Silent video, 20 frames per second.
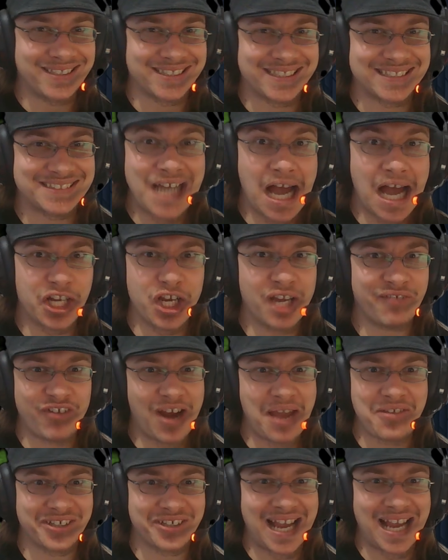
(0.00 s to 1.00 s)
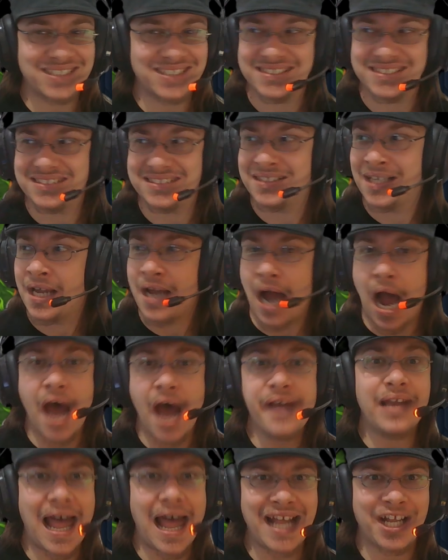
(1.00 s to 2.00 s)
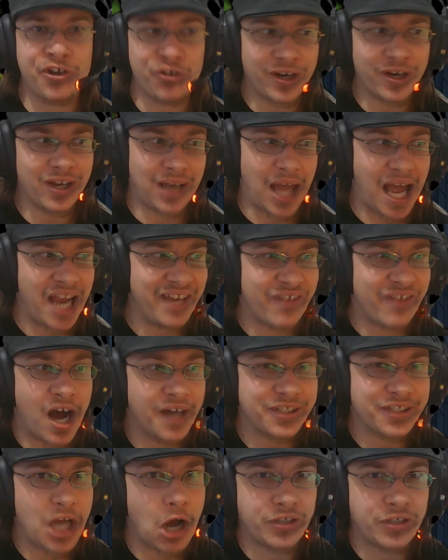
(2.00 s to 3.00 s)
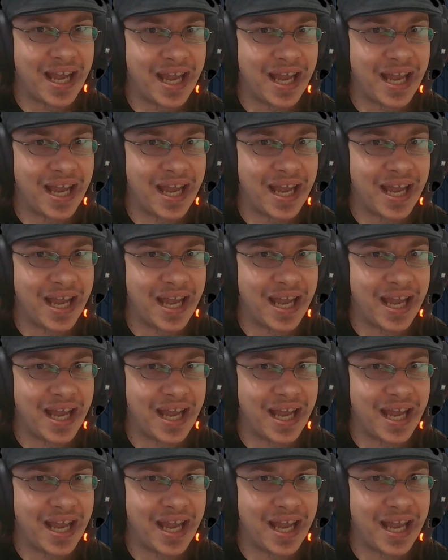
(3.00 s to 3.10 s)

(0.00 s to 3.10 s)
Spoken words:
haunted, it's not good for other guests. Unlike real life, haunted